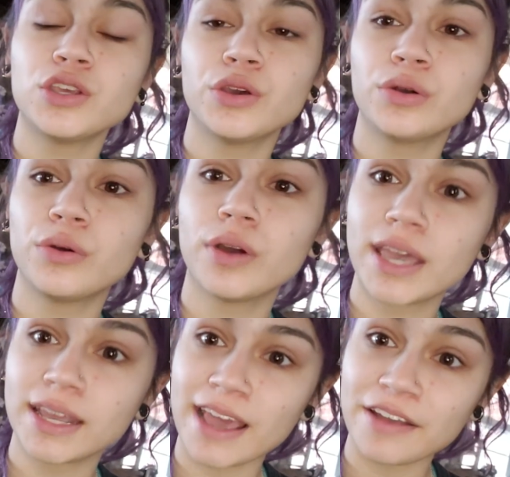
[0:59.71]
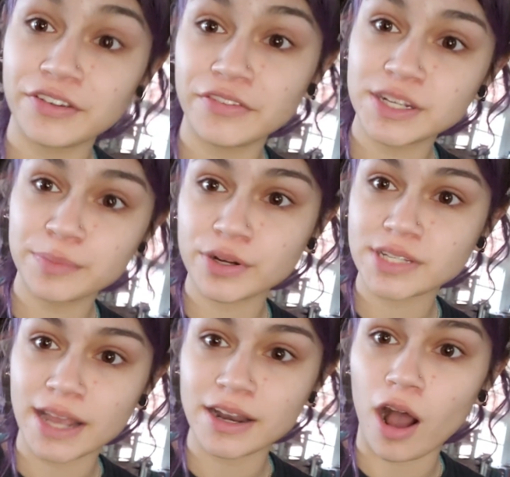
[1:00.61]
you can get
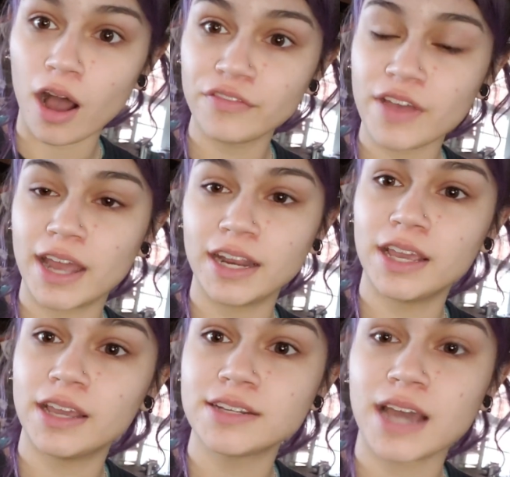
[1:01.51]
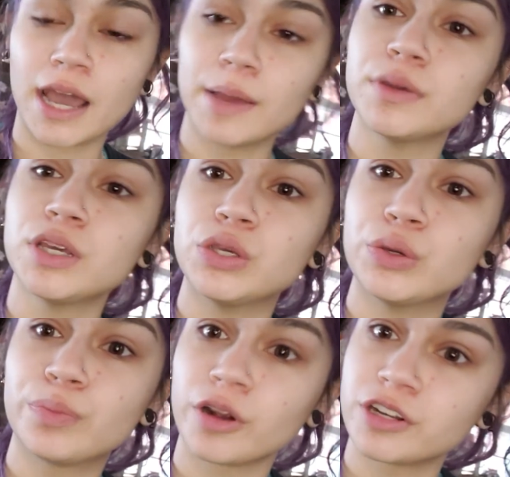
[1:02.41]
15% off any time
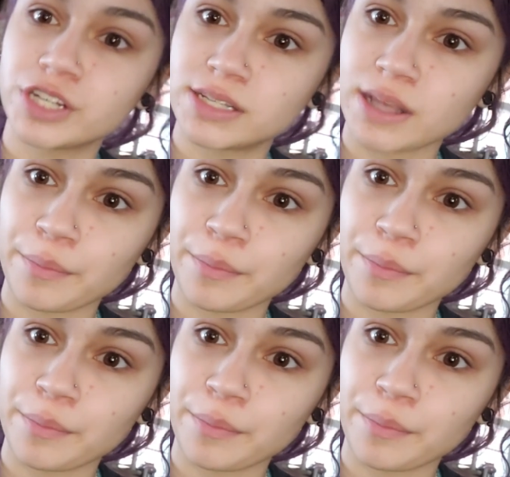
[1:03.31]
you purchase